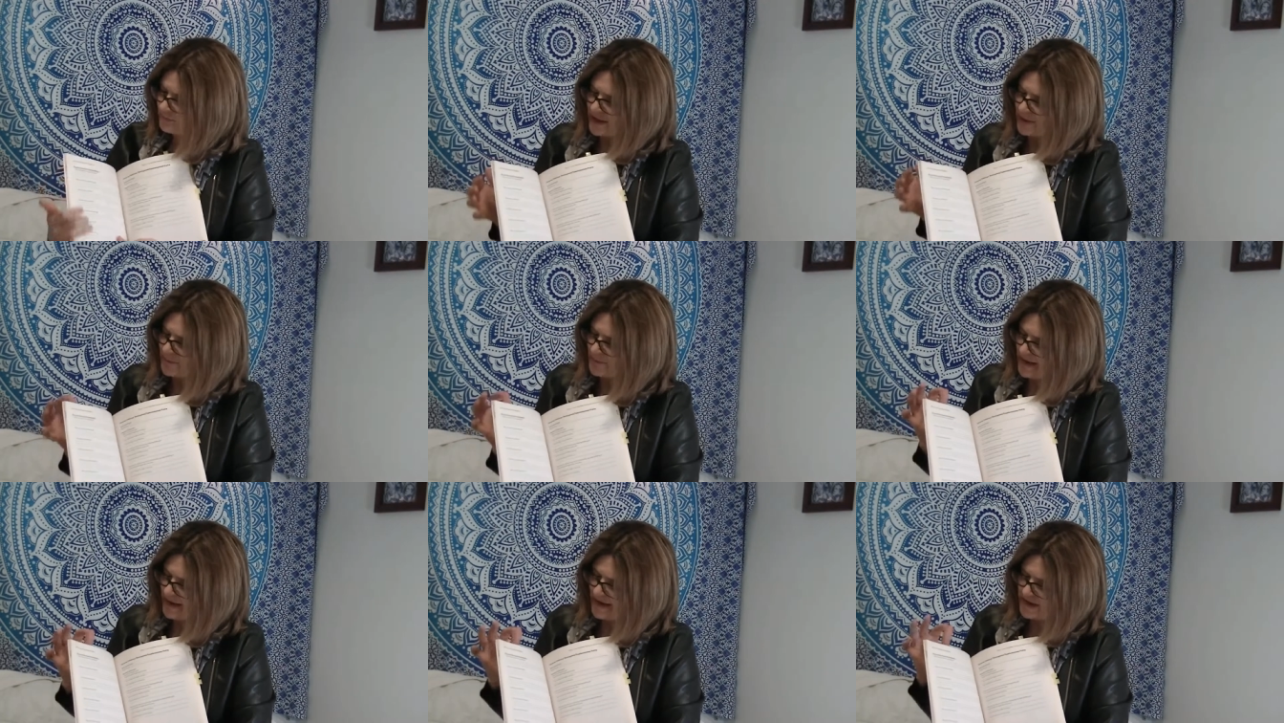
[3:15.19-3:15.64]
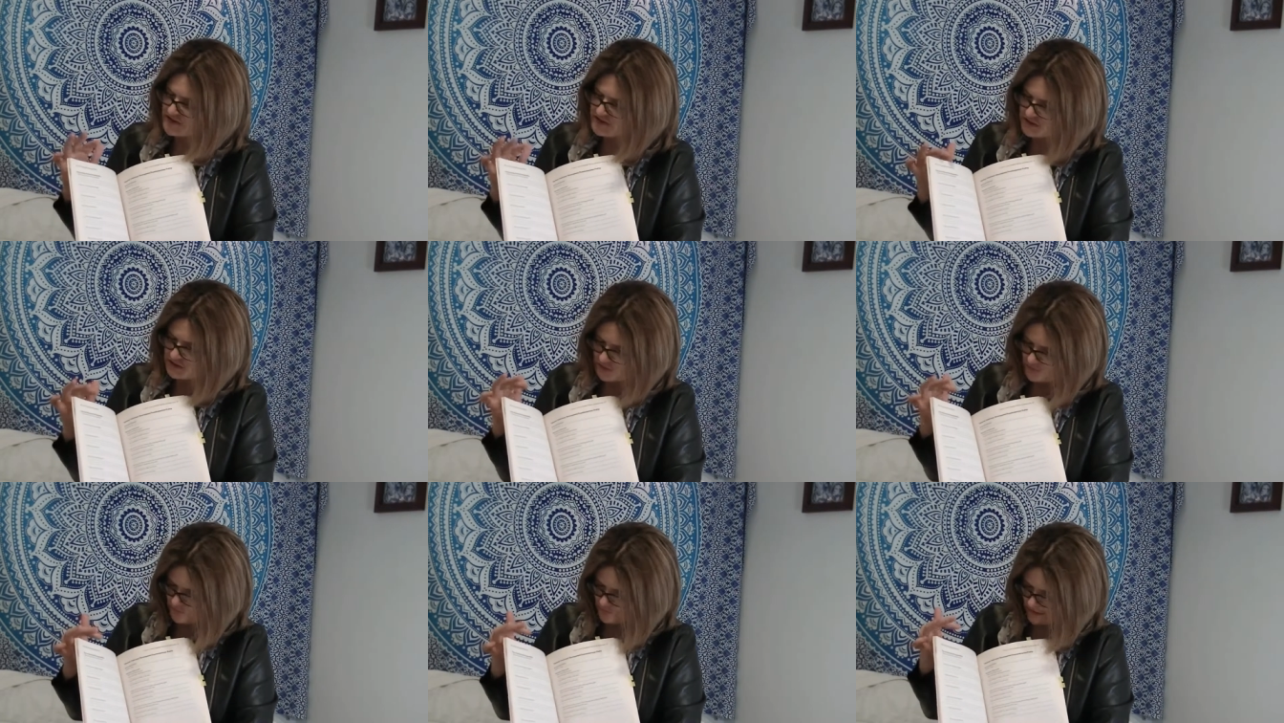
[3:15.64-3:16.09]
Um, I actually
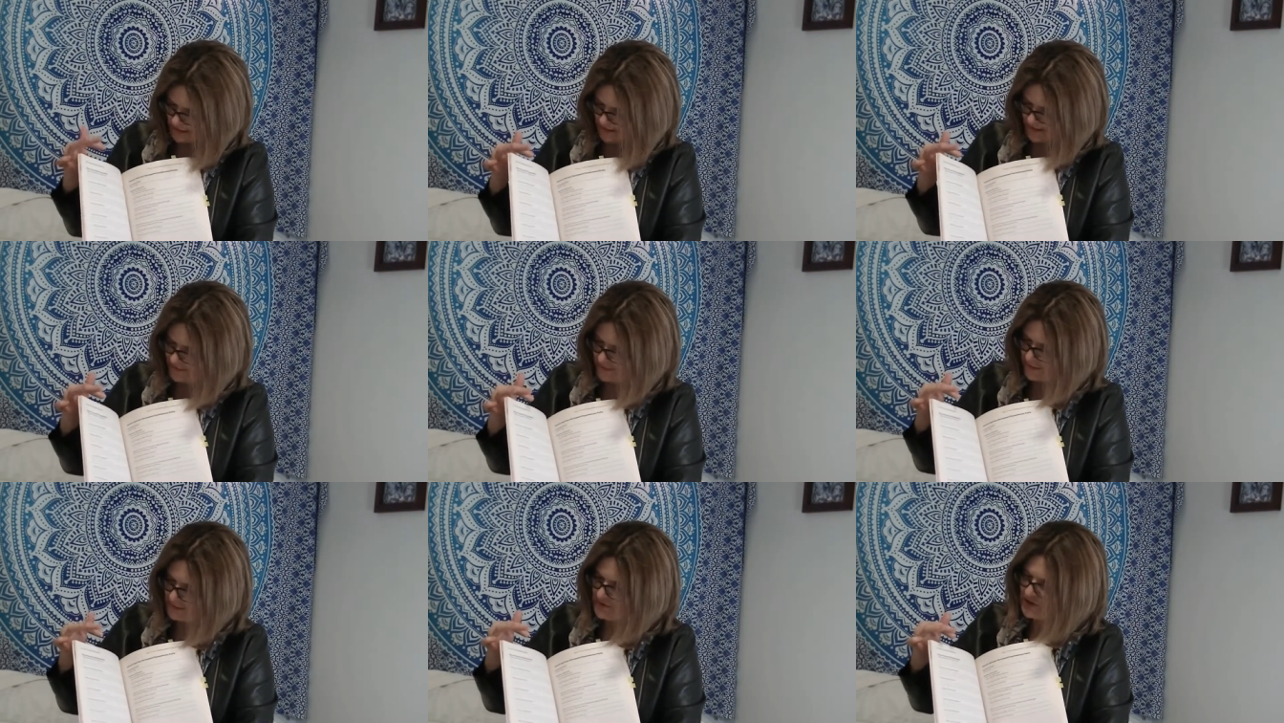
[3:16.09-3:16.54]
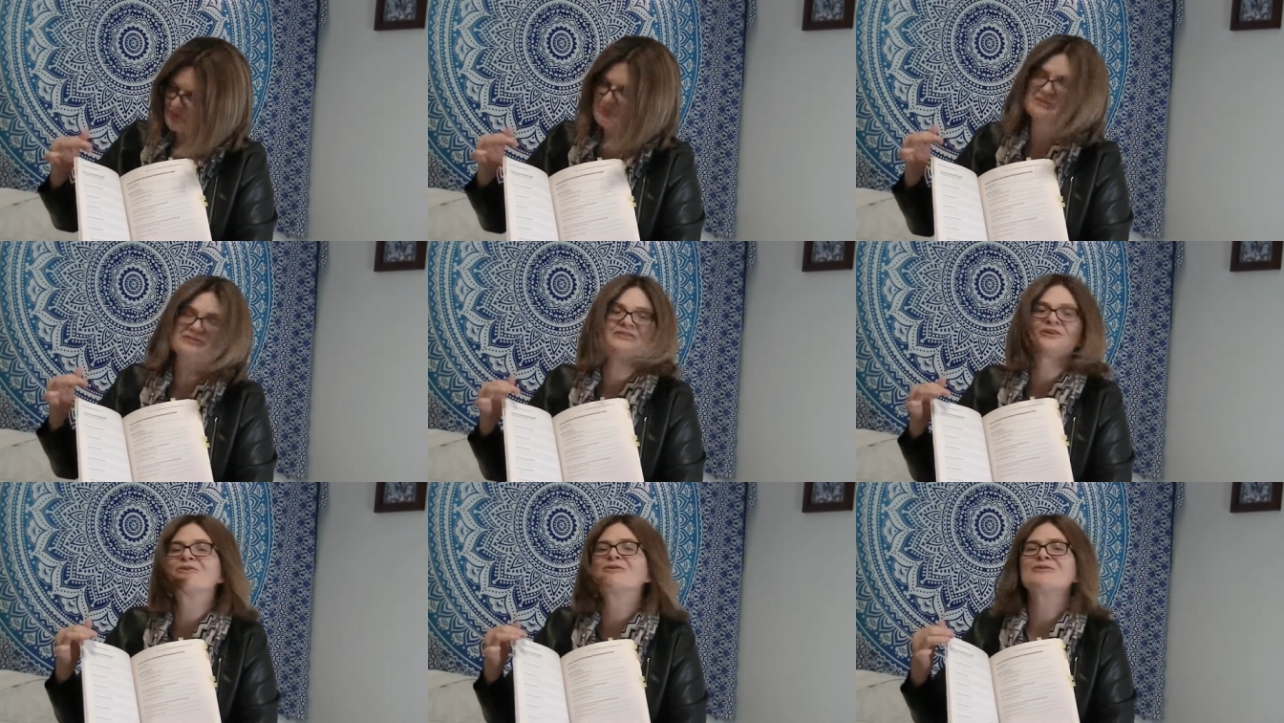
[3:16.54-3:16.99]
don't write in the book,
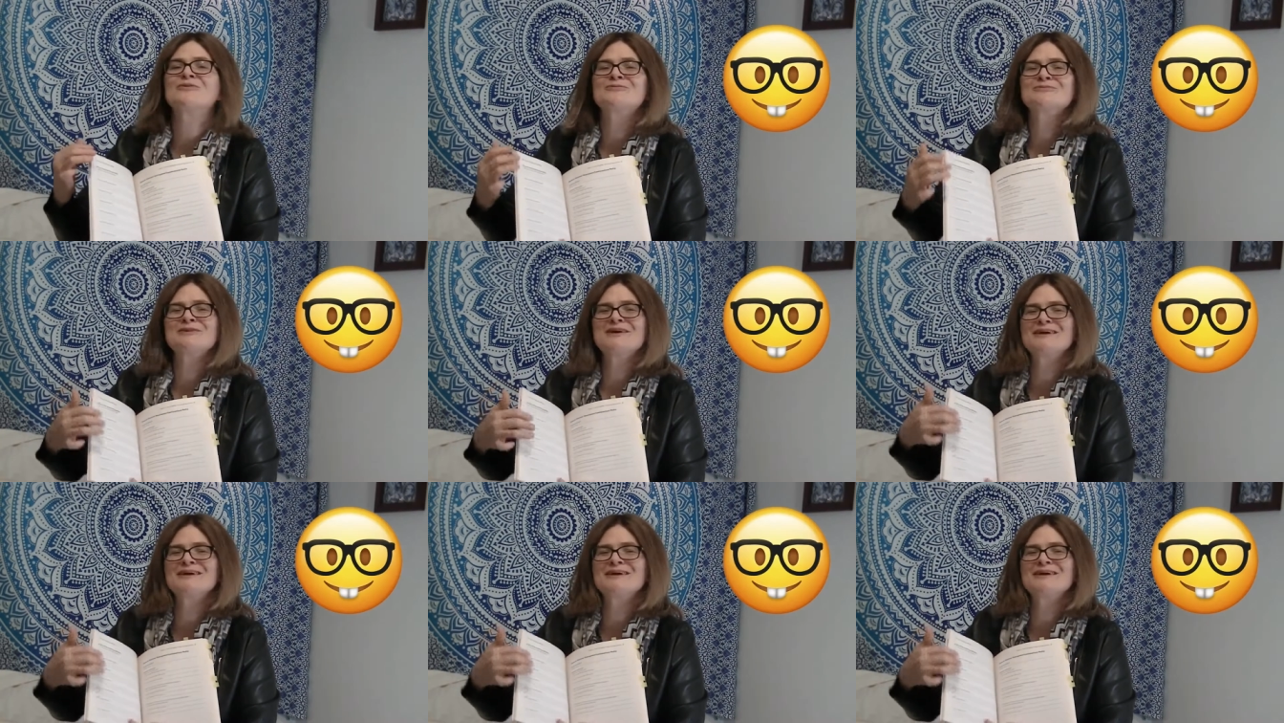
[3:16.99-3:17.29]
so